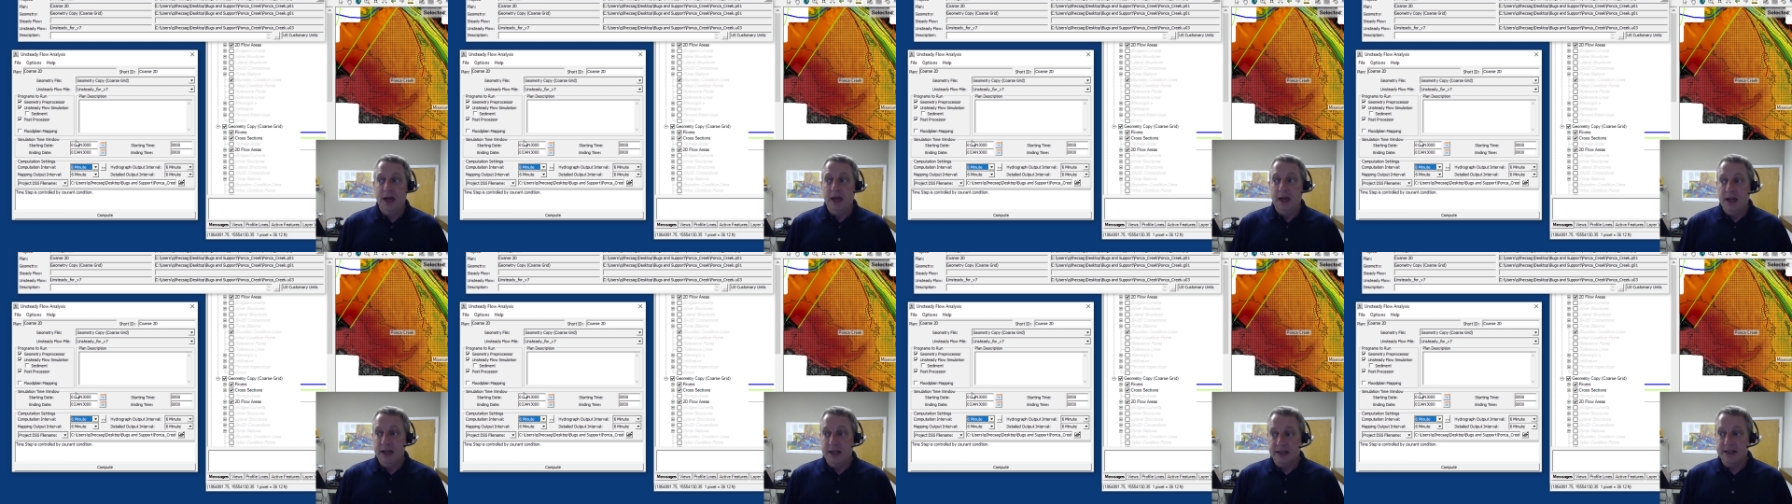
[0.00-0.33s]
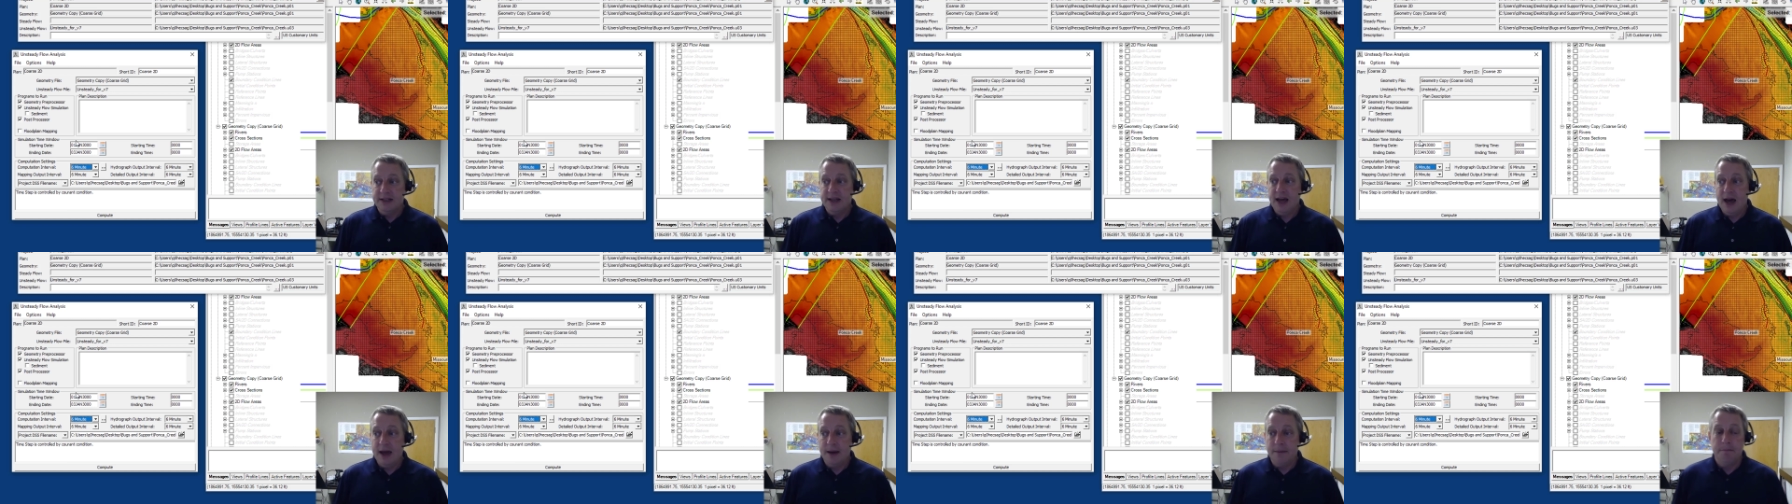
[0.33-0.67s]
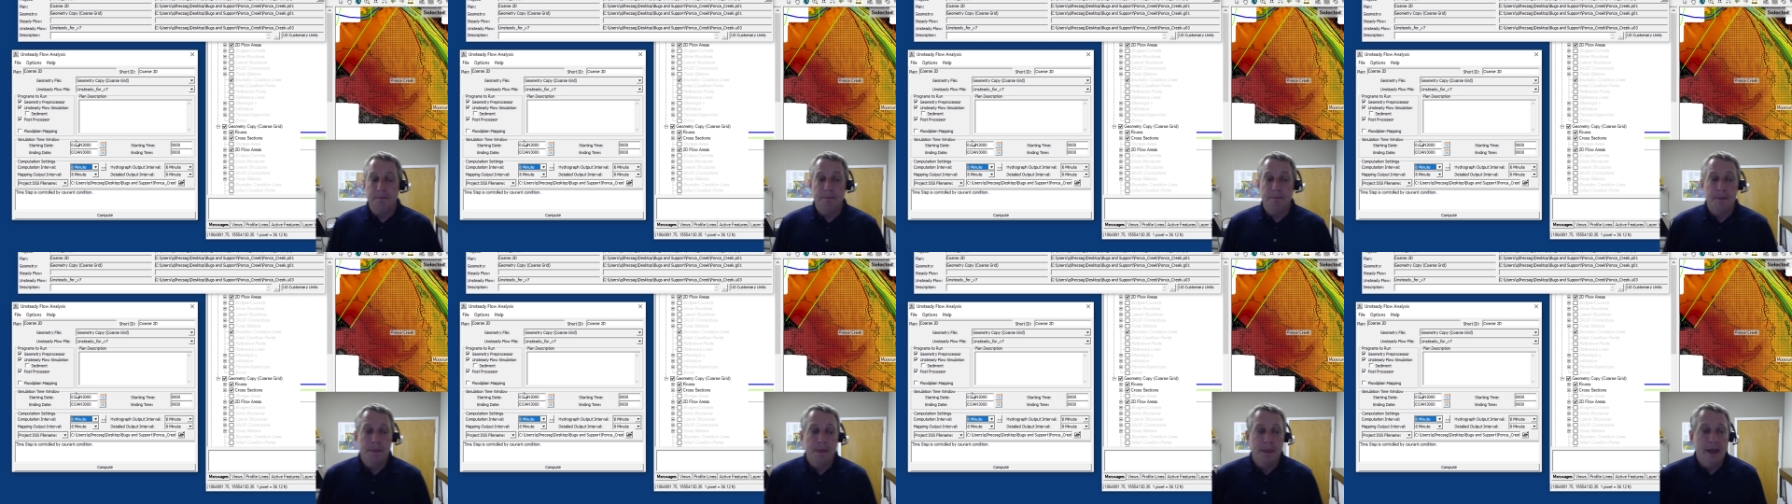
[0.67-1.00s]
in time.
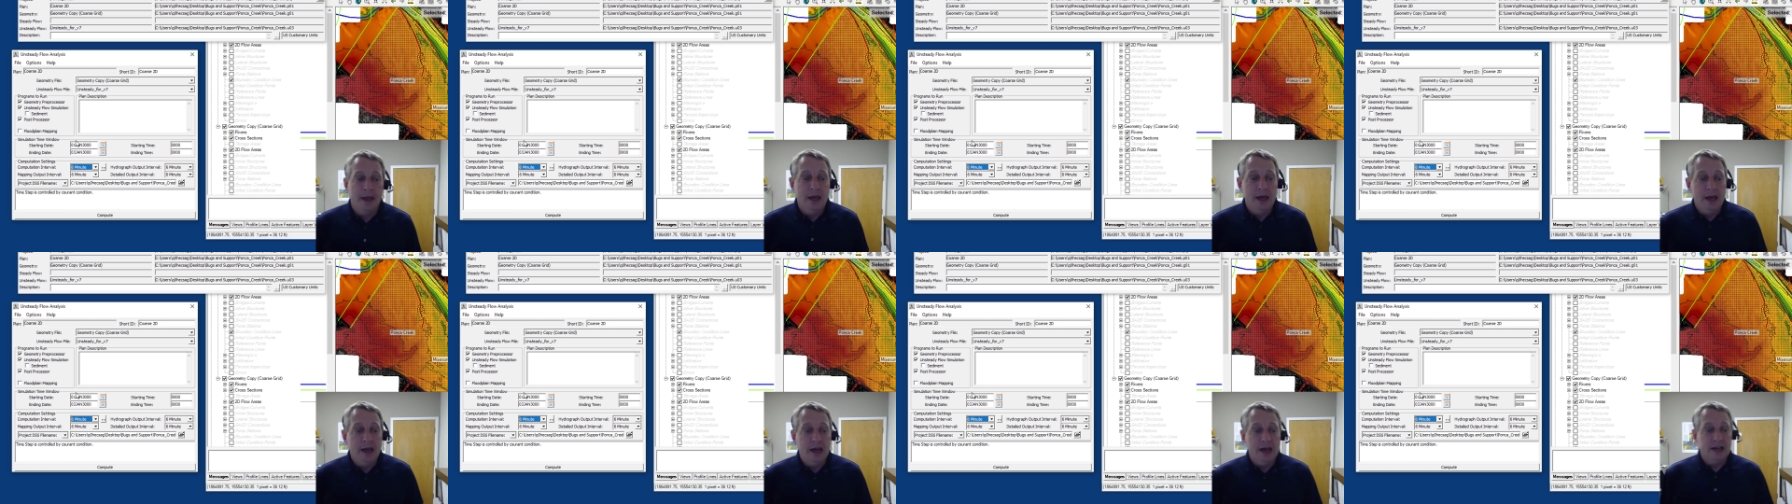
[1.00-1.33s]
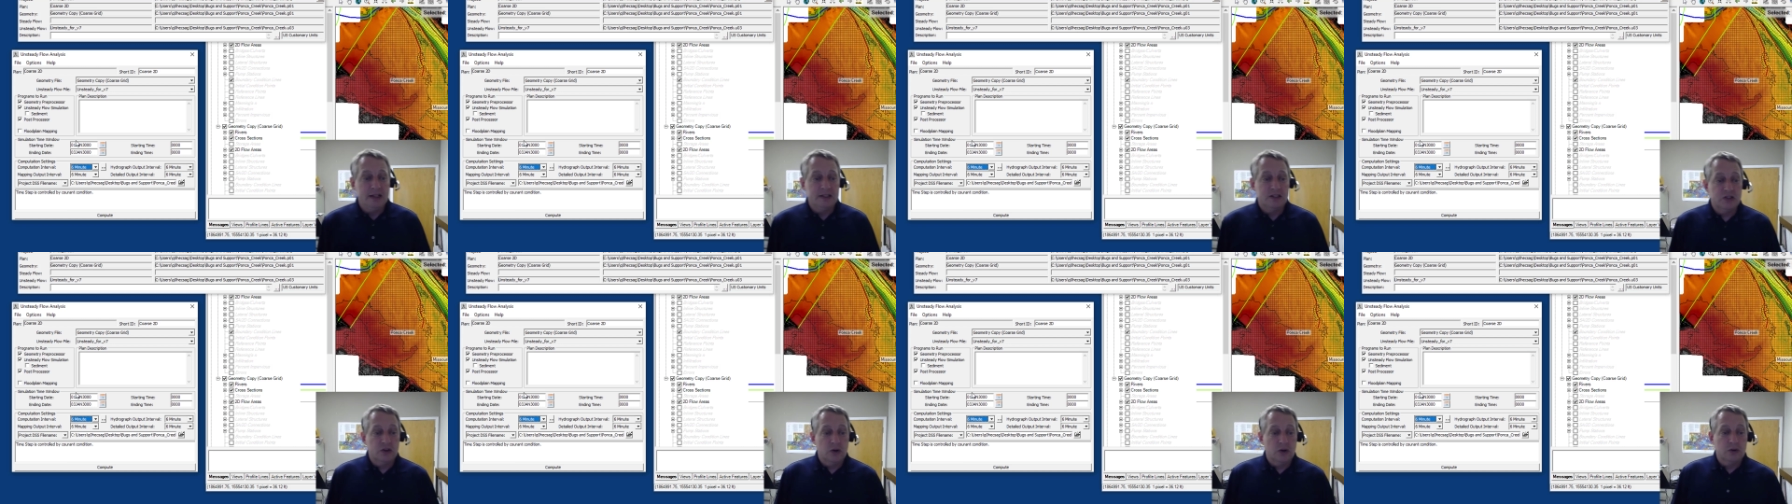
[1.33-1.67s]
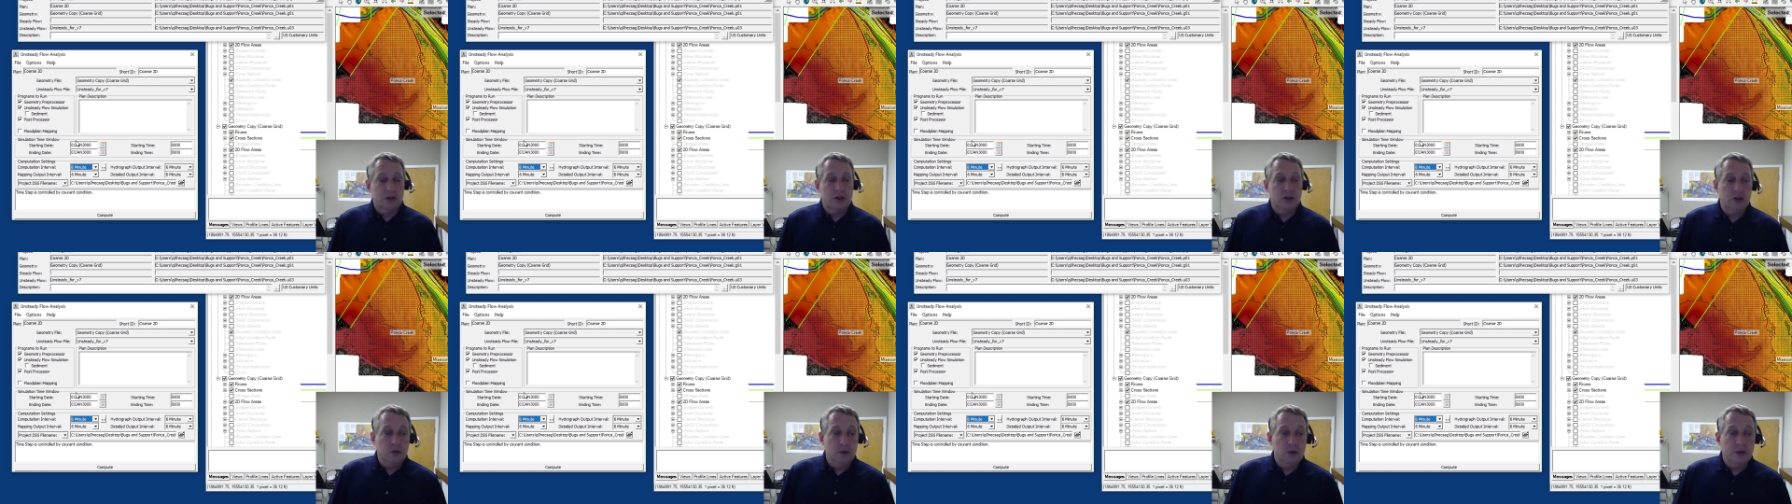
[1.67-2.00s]
And so
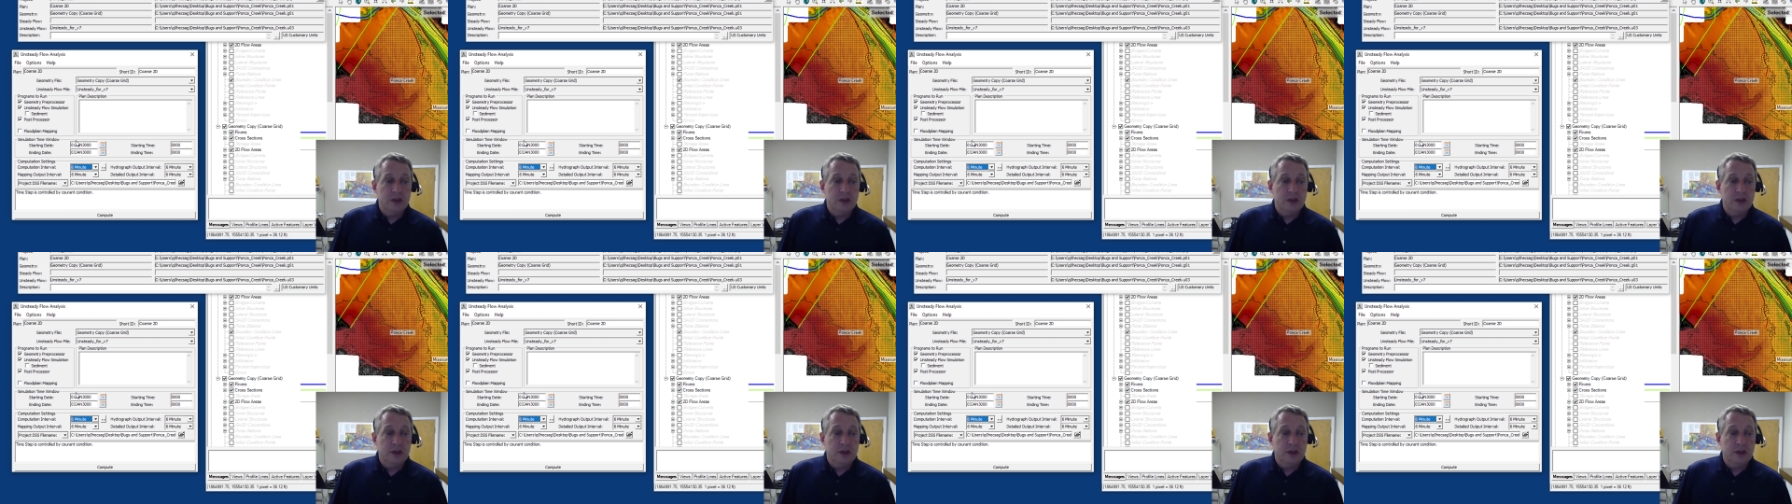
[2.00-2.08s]
to do